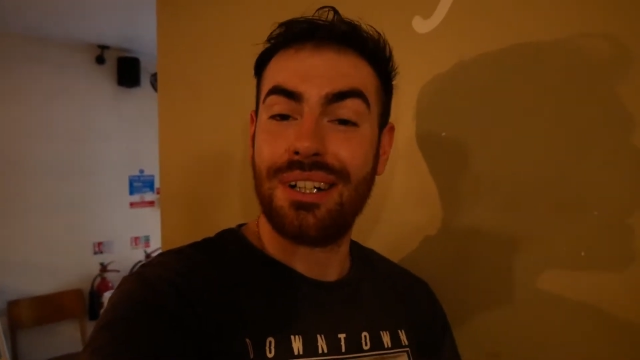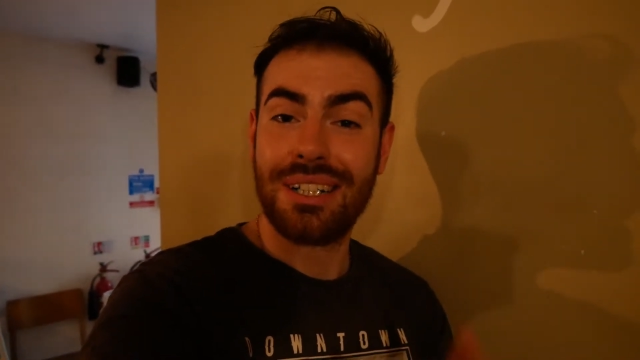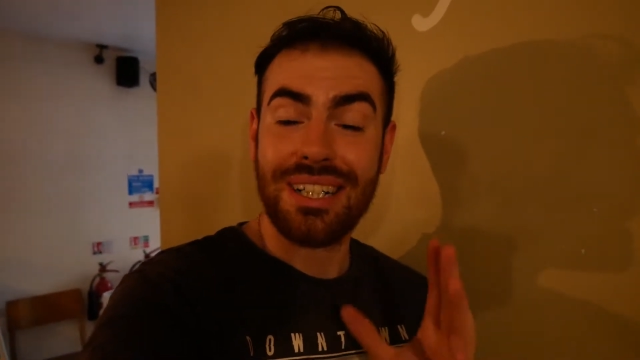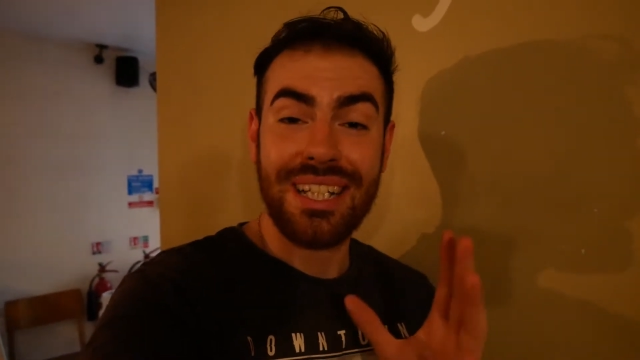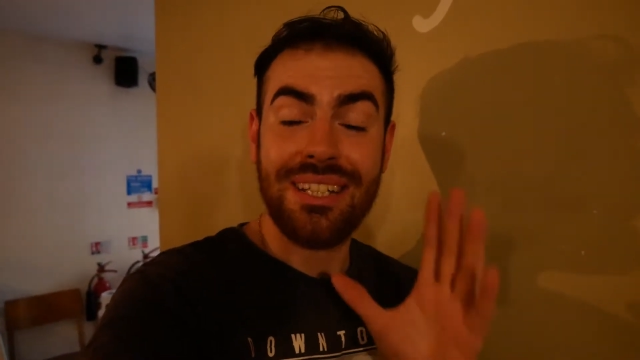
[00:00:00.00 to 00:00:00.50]
I
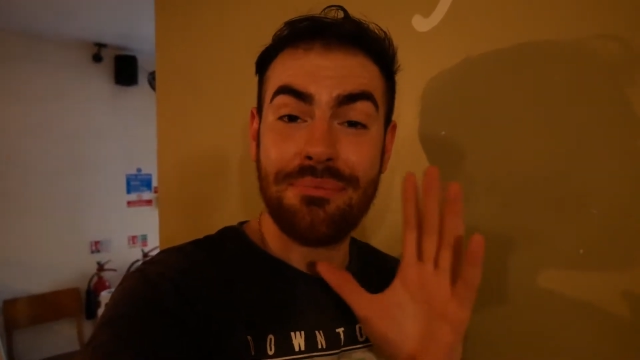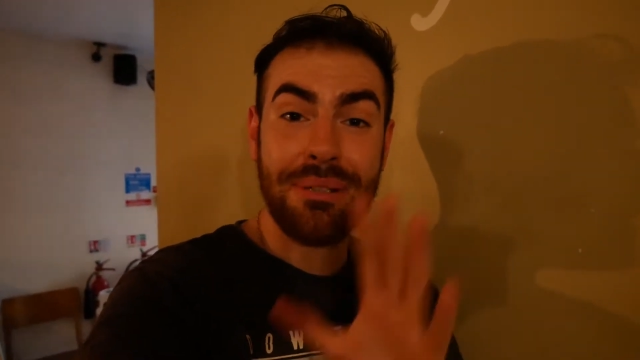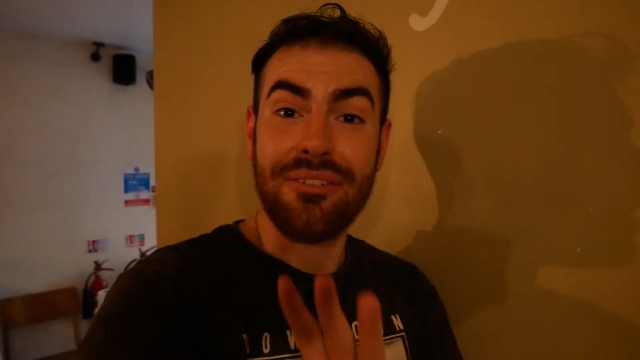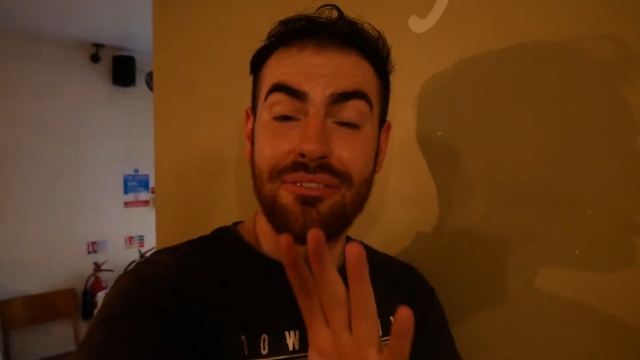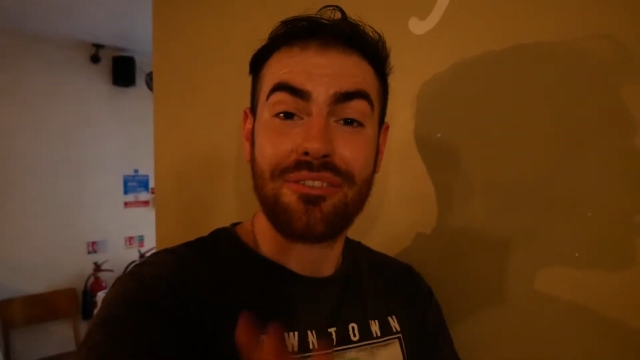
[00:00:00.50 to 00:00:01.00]
can eat
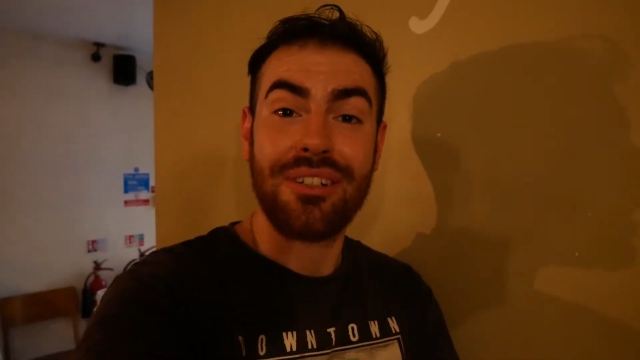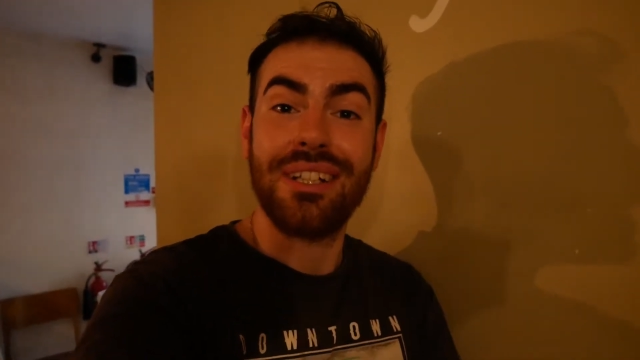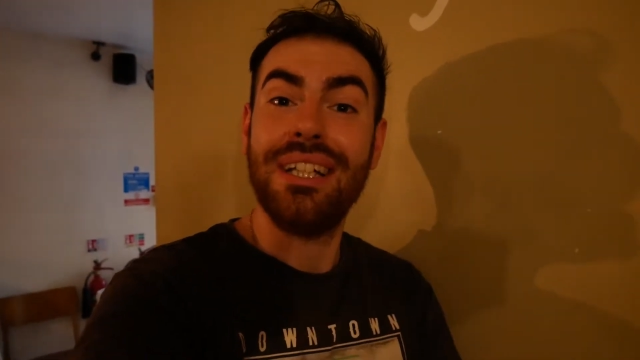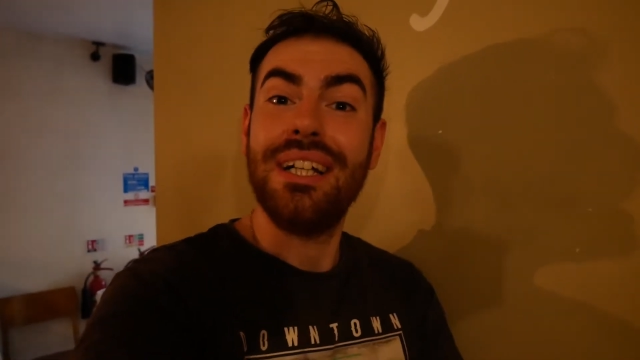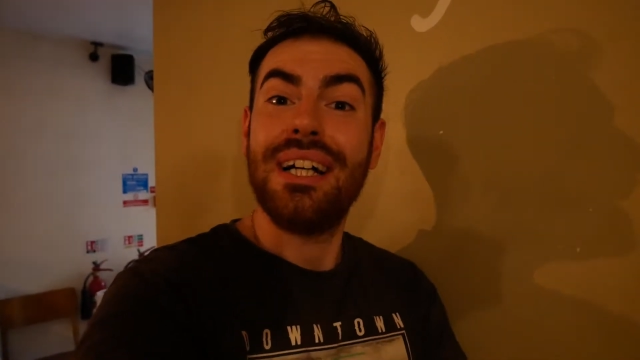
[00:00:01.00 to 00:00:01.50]
meat-free,
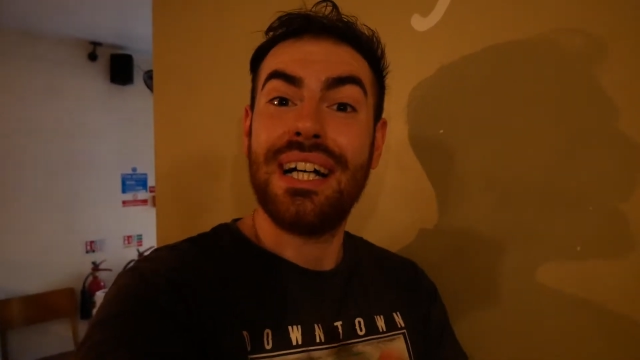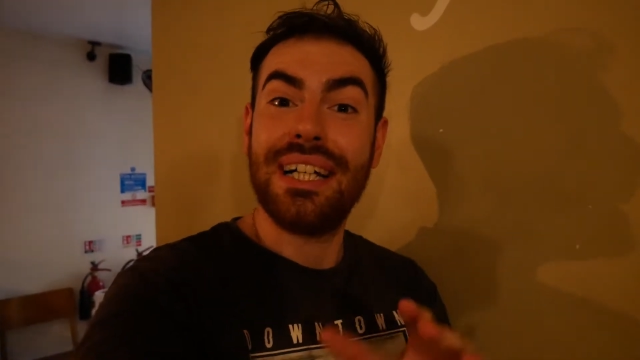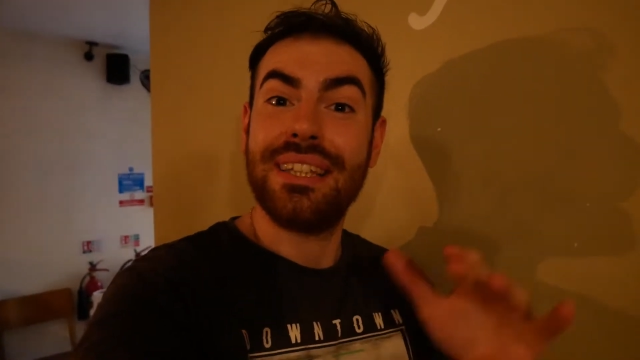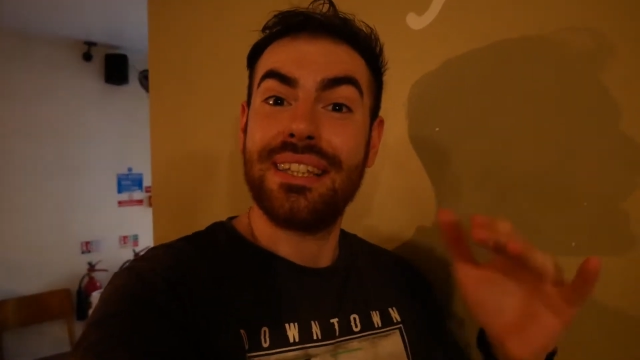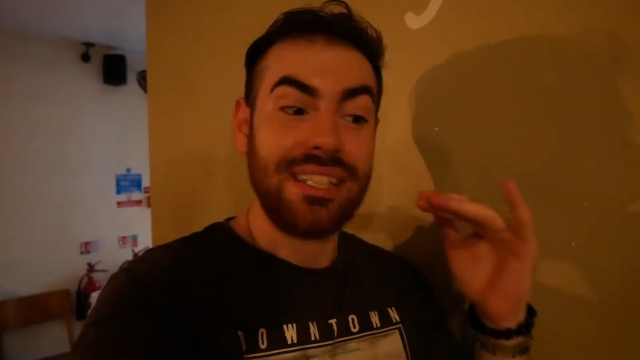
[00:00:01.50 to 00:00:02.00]
and